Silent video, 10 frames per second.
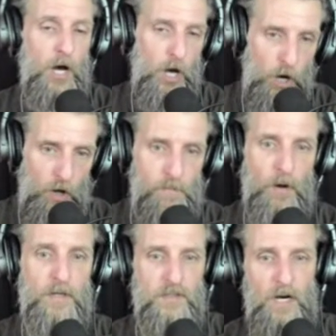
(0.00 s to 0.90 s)

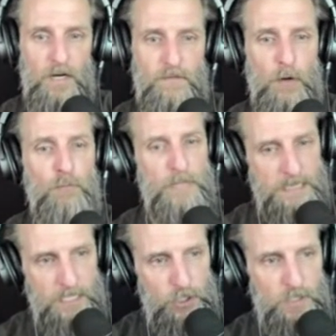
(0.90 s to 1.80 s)
Hallmarks of
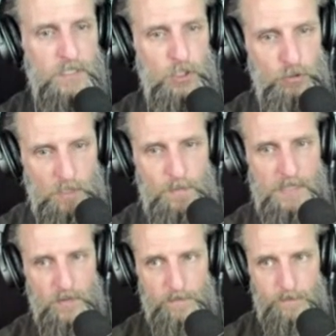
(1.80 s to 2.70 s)
religious extremism,